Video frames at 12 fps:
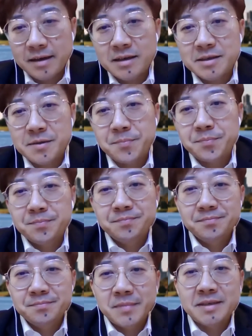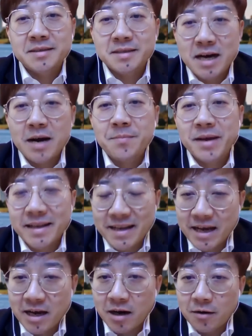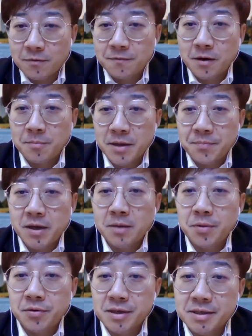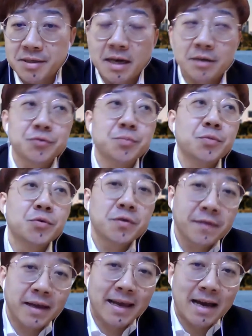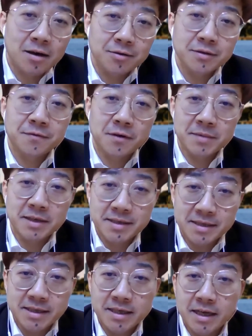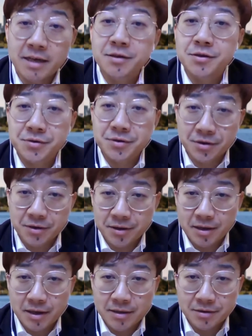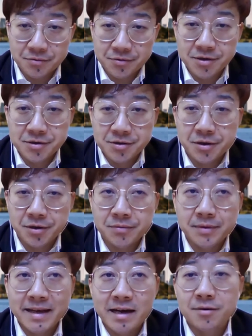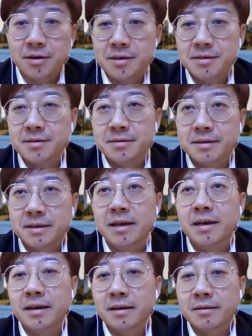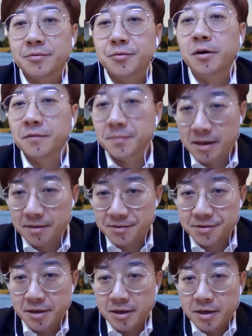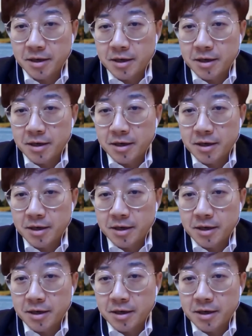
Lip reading: think it's timing now from the people they start to moving out from the city into the regional. Now it's nearly 12 months.